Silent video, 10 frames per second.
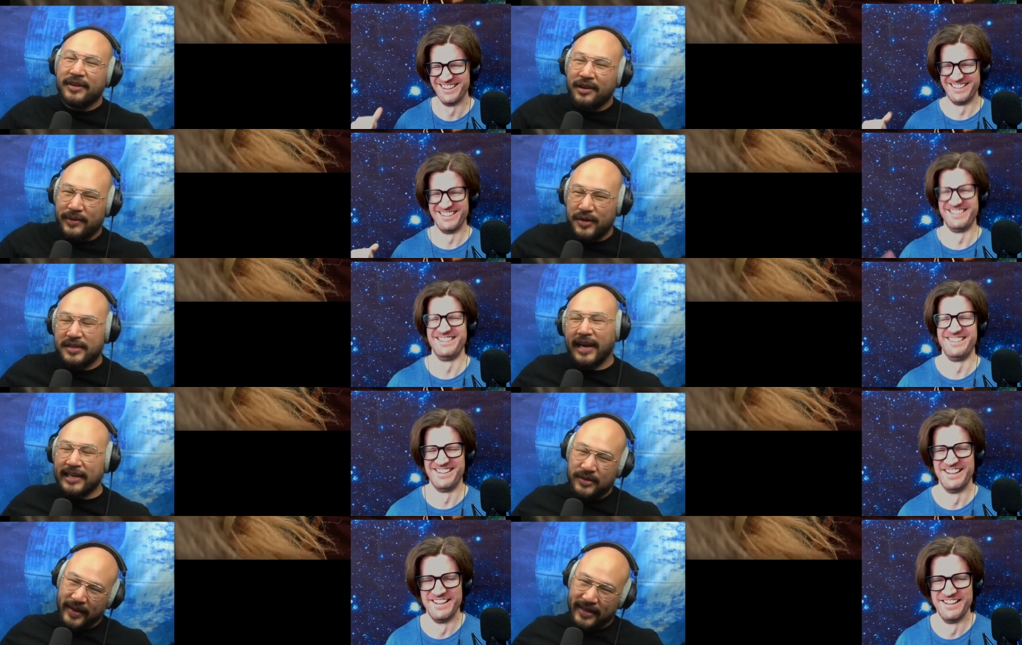Speaker 1: know when you
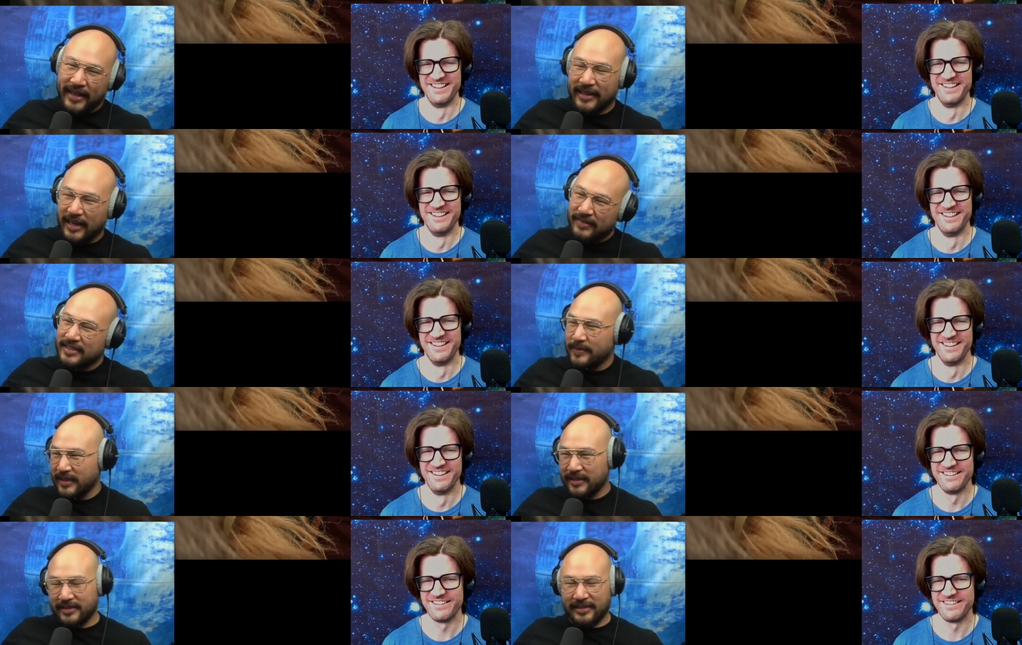die so I can hand that off to
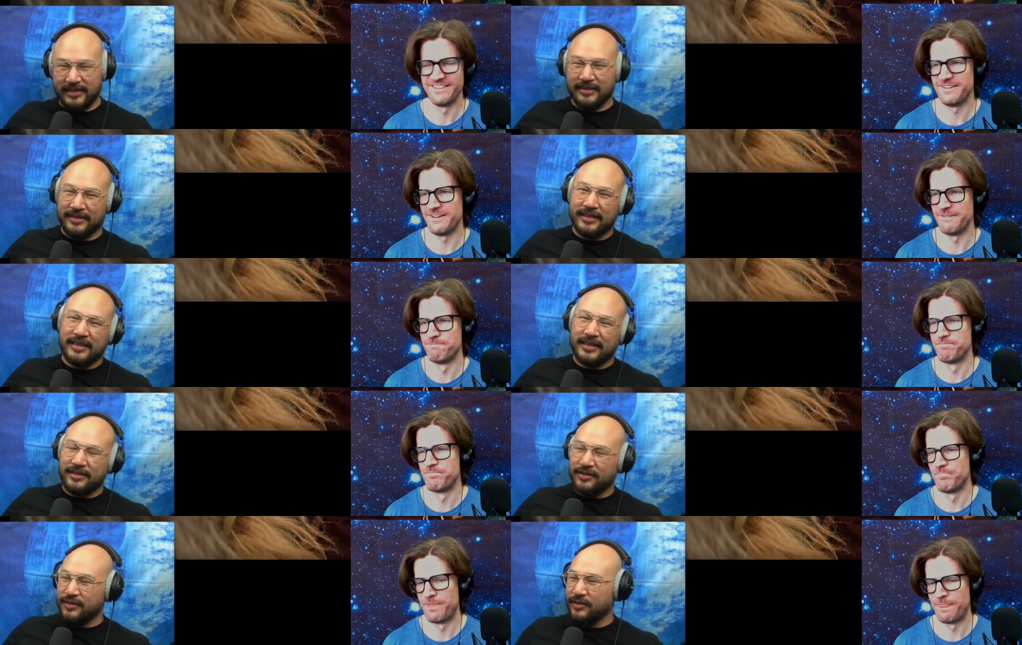someone else. Like, yeah,
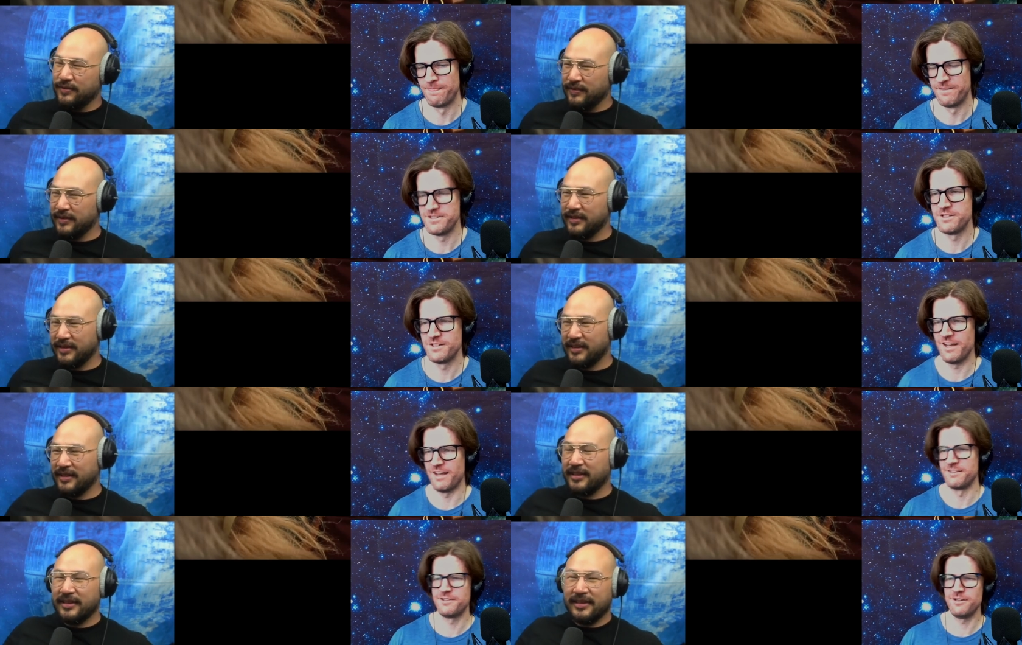Oof. This is
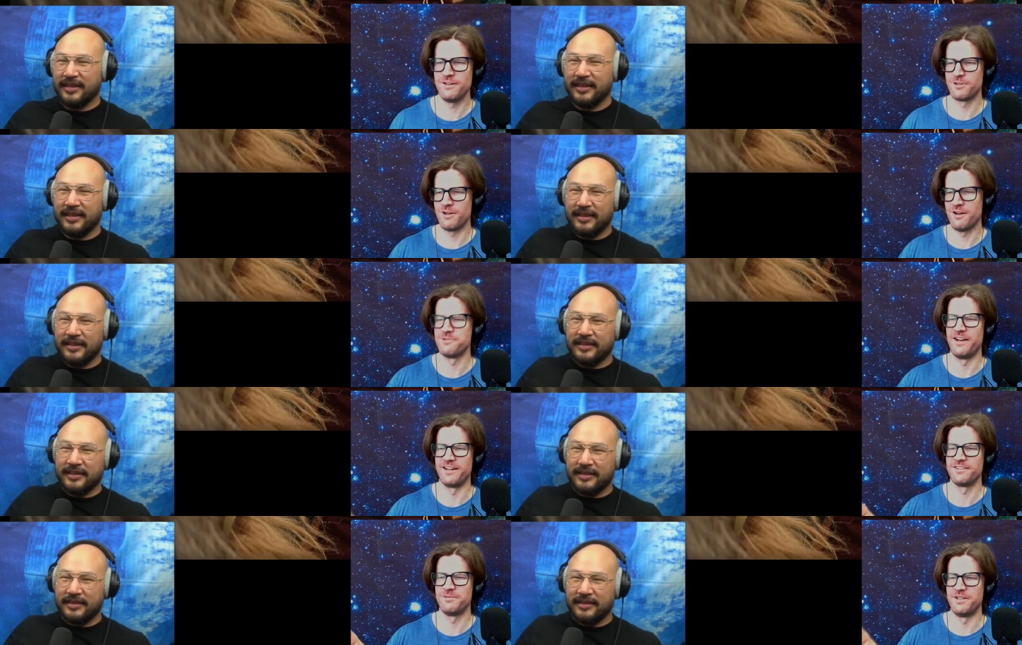
Speaker 2: yeah, still under
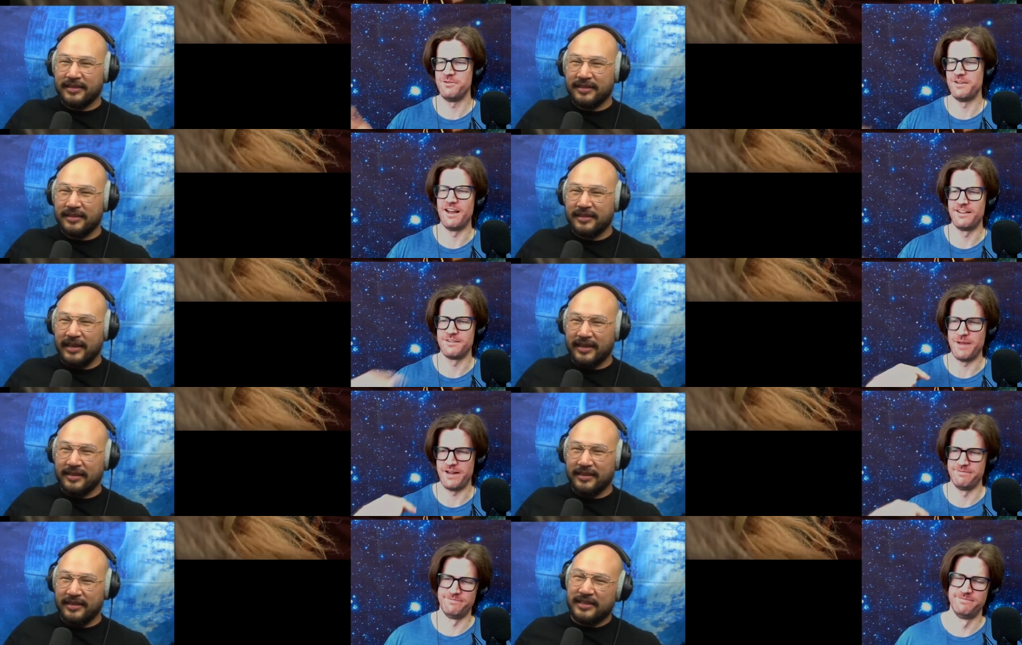contract. When you die, it's
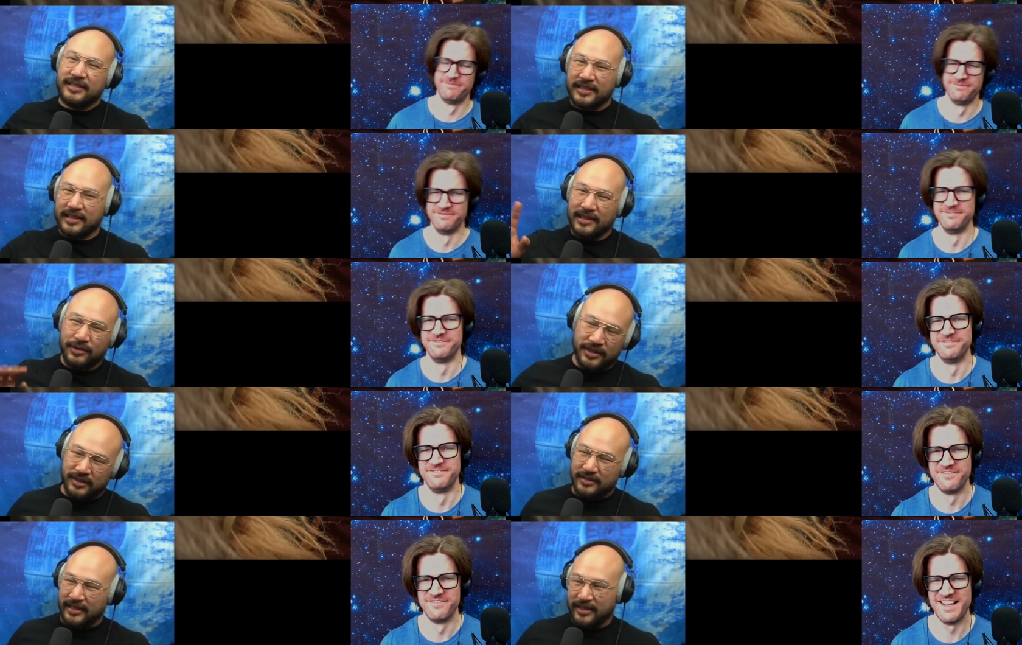mine.
Speaker 1: This is just a
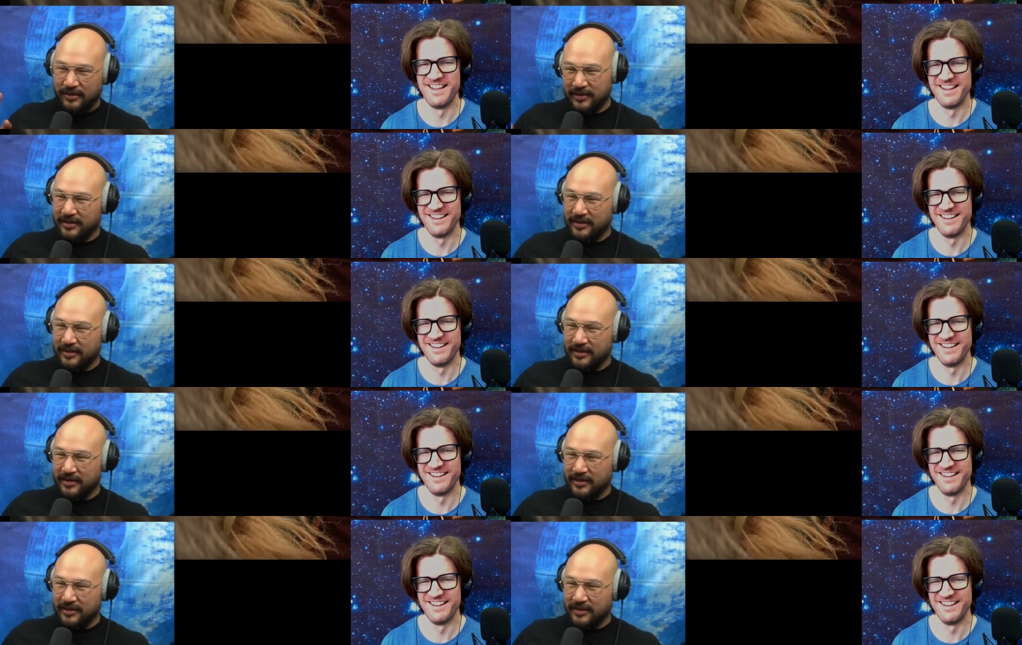loner. Like you can...